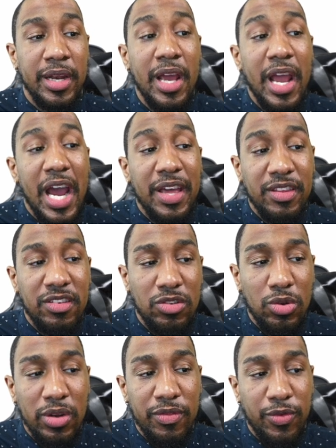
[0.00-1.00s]
and the
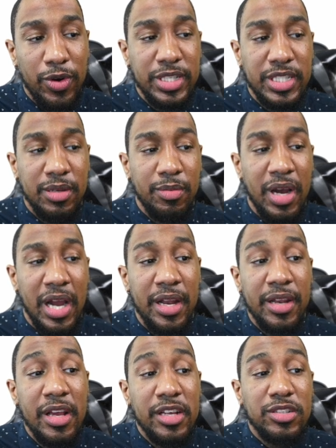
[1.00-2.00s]
student voice in mind
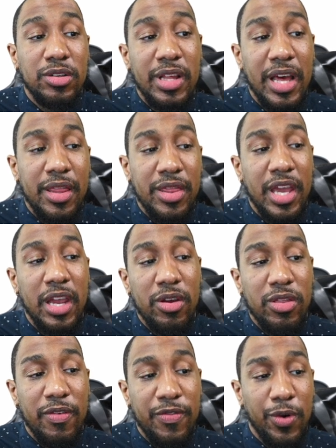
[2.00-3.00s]
so that they are the
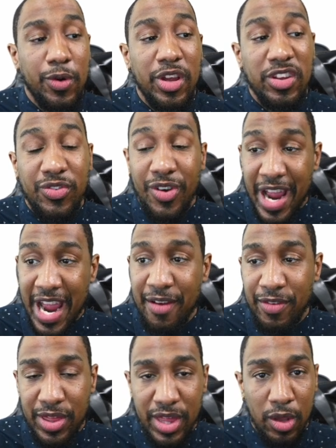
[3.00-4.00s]
focus for
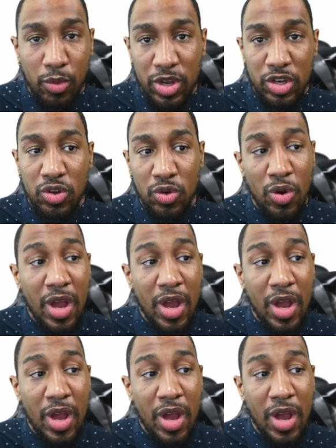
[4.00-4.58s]
everything we do.